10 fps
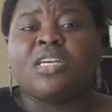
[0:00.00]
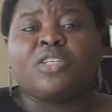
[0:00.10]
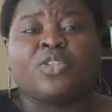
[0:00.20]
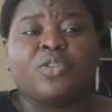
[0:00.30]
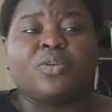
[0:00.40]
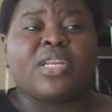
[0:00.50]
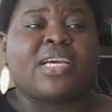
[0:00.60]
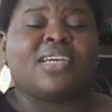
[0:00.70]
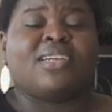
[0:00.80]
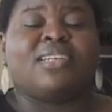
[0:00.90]

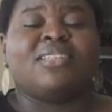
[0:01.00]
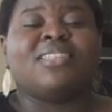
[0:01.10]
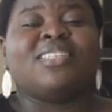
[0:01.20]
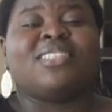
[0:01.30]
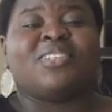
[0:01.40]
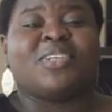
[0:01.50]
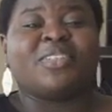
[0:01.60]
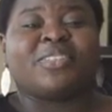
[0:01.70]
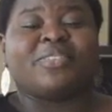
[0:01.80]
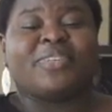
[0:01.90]
like his
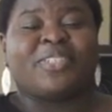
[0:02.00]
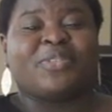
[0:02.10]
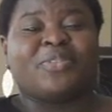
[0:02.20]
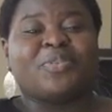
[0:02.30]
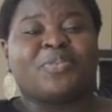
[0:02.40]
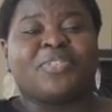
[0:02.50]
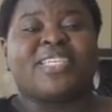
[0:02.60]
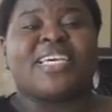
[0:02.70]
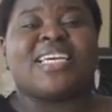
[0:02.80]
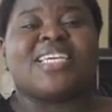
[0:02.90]
daughter Rachel Cruz would
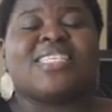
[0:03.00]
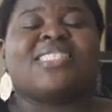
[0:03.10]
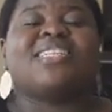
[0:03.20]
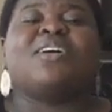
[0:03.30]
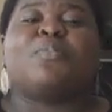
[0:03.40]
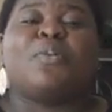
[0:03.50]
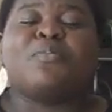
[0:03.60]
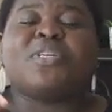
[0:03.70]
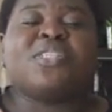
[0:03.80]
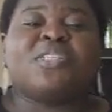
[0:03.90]
say, is
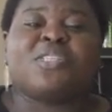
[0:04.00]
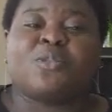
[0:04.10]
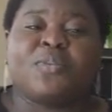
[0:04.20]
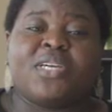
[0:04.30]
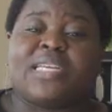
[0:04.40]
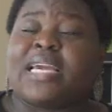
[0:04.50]
permission to spend.